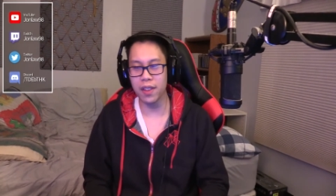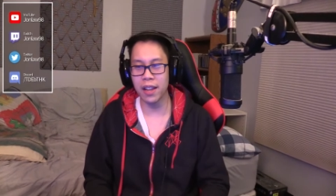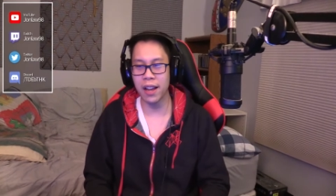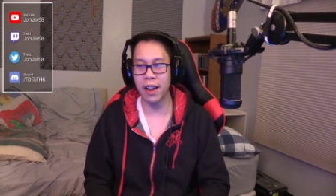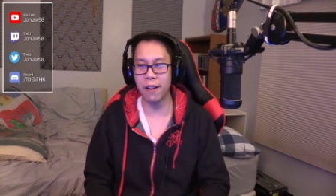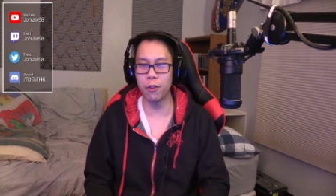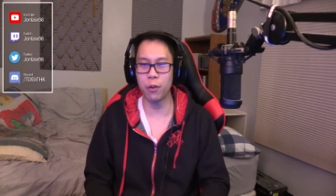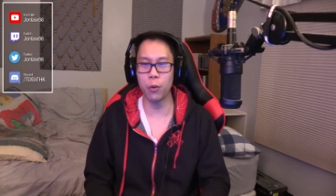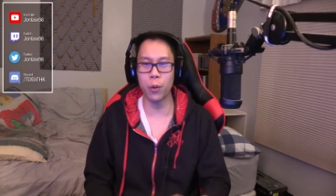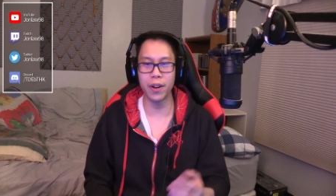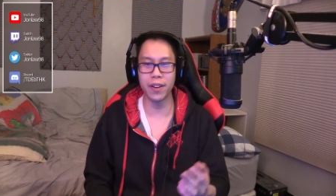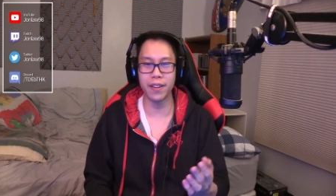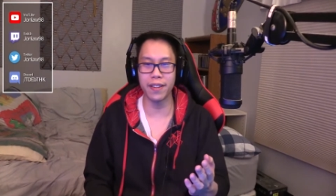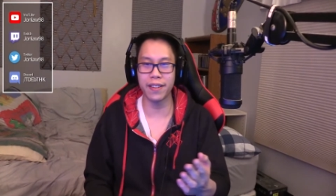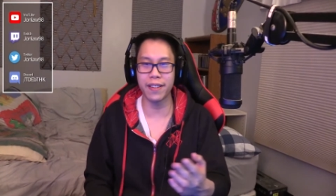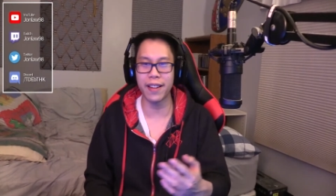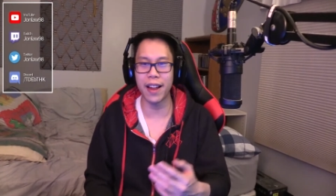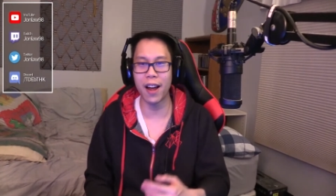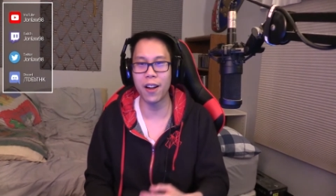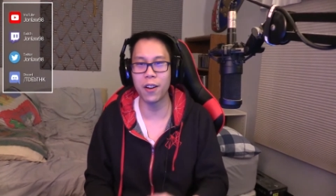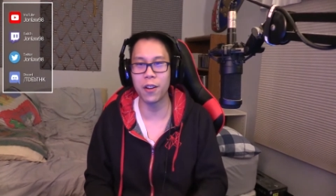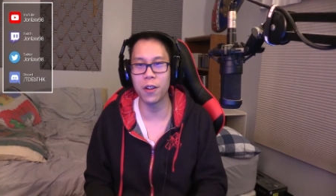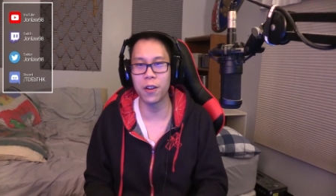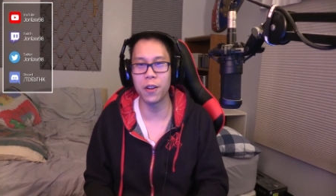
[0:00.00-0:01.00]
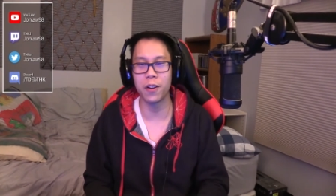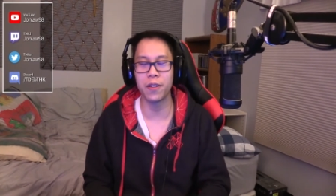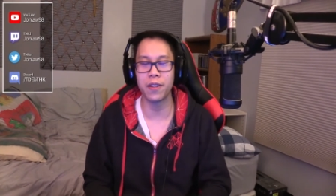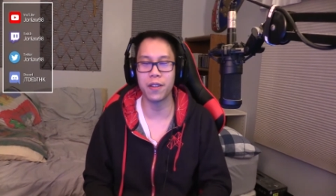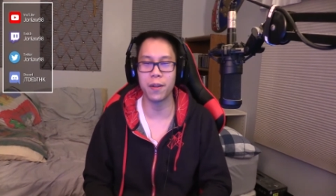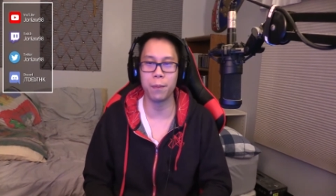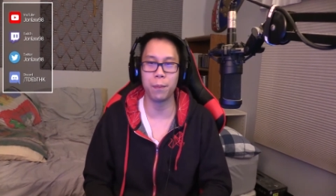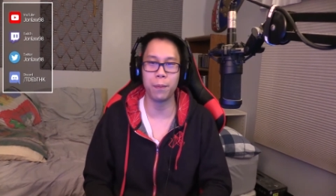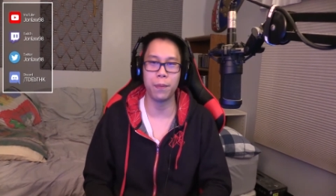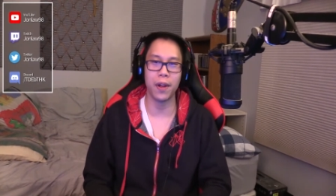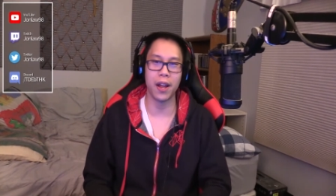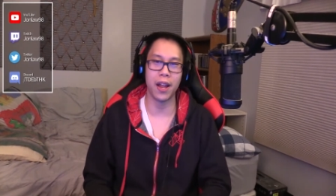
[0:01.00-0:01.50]
Everyone just downloads
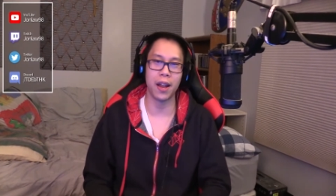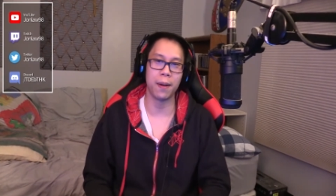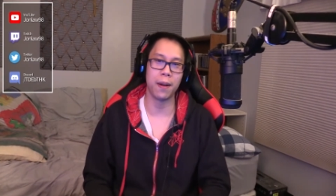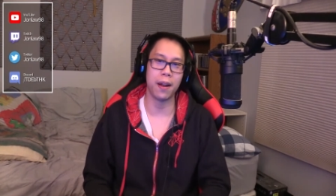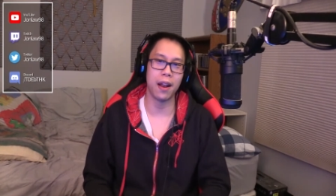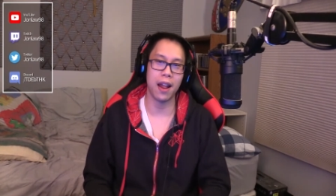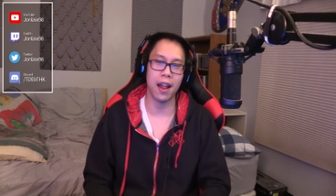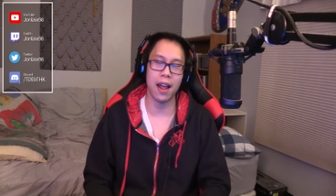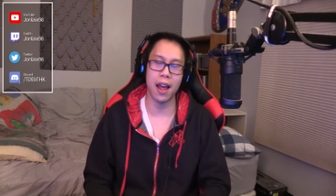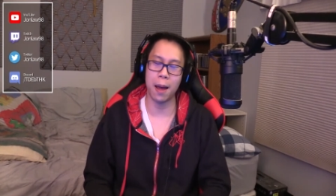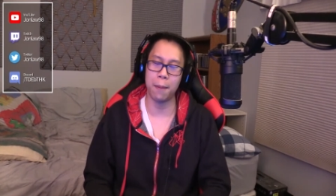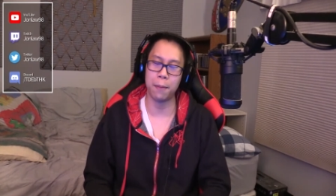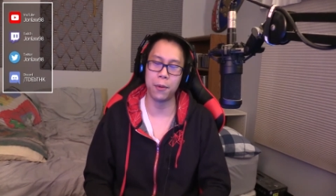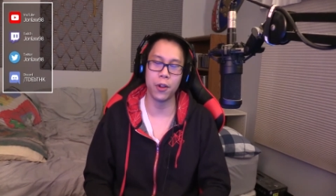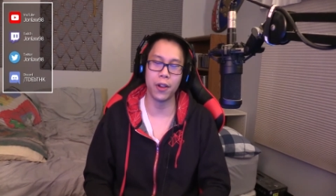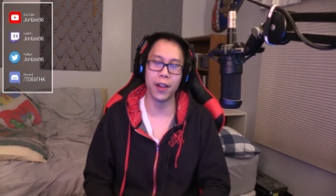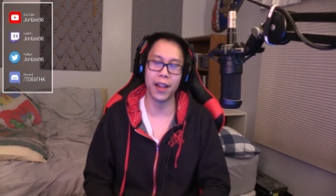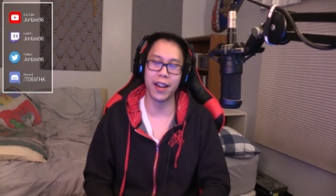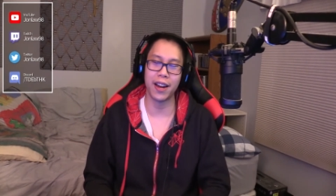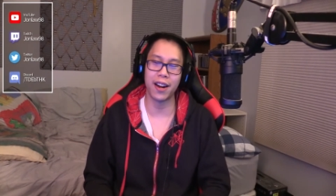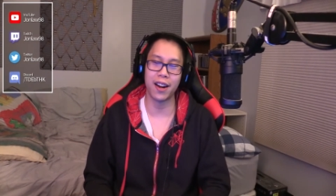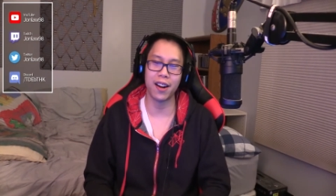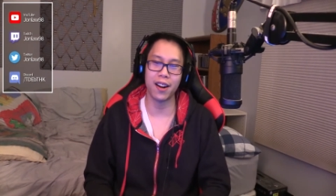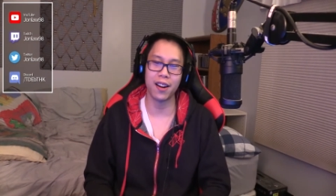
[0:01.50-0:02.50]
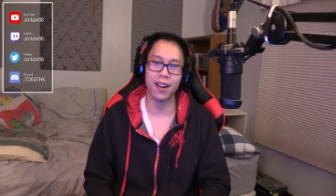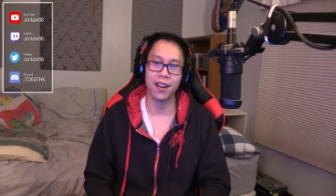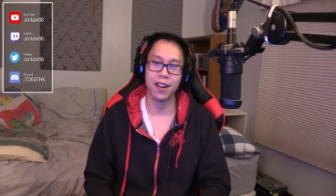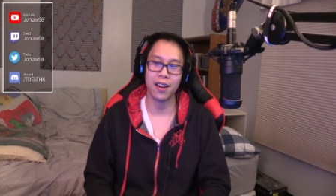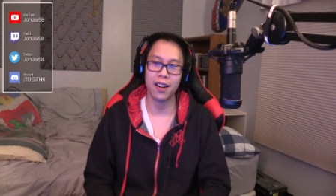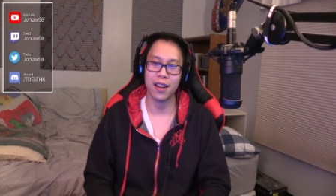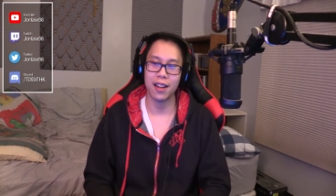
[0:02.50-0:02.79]
an emulator.